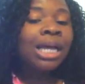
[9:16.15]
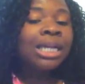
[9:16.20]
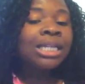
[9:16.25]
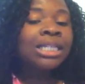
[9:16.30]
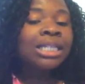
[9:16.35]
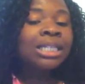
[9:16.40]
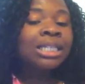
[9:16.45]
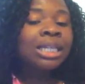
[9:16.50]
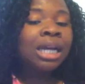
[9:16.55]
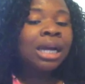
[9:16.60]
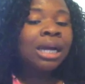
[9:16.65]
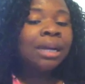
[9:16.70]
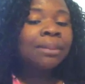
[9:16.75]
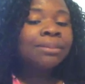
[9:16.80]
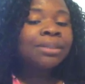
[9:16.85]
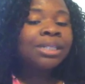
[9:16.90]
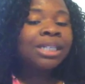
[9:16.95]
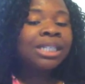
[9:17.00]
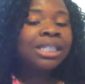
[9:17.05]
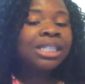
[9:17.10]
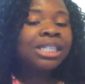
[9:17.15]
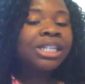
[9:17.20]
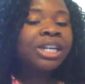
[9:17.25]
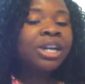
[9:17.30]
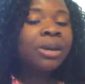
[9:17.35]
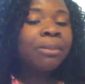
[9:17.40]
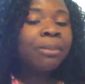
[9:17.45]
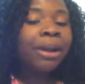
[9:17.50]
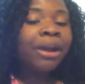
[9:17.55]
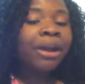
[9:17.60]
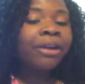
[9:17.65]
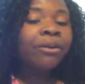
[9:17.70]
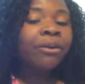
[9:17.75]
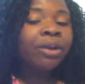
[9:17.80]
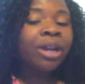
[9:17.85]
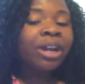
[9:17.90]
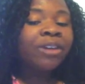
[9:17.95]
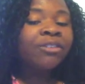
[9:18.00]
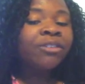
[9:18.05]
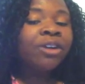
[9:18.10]
sincere
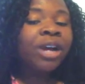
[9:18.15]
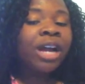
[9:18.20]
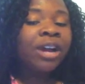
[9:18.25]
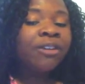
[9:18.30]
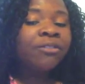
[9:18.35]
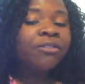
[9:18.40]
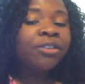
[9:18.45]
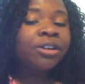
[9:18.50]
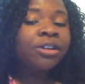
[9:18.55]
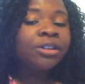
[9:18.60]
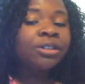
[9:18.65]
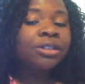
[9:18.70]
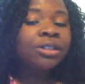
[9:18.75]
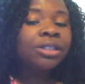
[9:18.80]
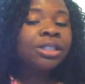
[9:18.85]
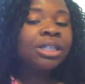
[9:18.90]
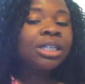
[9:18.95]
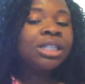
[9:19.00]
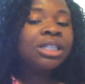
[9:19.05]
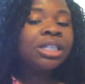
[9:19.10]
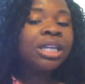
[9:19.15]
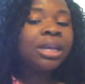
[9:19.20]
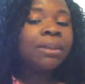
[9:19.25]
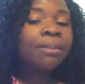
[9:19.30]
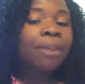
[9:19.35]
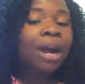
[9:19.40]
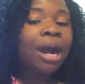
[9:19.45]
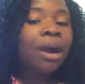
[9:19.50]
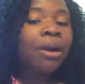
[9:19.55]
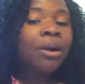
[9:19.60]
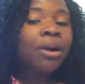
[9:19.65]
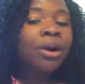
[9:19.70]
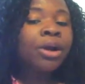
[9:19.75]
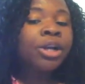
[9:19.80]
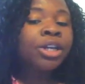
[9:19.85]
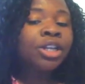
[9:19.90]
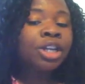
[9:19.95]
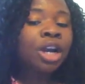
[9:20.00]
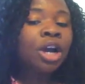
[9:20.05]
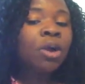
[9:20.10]
micro-level efforts to empower
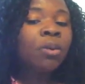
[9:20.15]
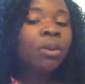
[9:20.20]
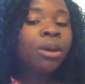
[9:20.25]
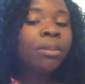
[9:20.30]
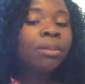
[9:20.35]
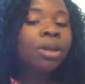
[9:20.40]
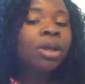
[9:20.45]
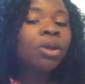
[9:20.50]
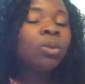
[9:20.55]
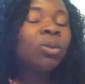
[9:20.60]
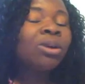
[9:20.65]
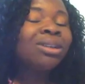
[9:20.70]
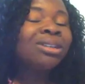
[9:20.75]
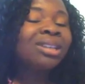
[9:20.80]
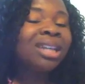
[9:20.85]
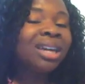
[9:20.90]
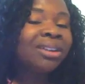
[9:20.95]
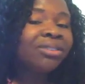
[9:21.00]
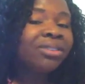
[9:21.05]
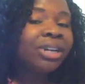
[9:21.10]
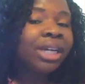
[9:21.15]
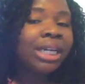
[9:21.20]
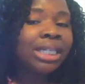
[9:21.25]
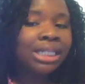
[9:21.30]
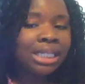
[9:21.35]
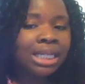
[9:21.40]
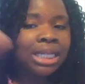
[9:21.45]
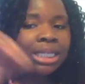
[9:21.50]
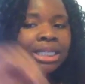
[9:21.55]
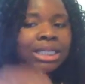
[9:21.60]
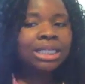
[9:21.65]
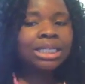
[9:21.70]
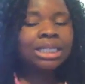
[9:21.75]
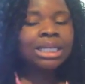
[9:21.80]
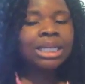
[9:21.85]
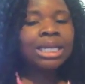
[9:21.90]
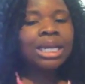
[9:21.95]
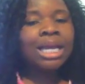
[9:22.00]
young women will never exist.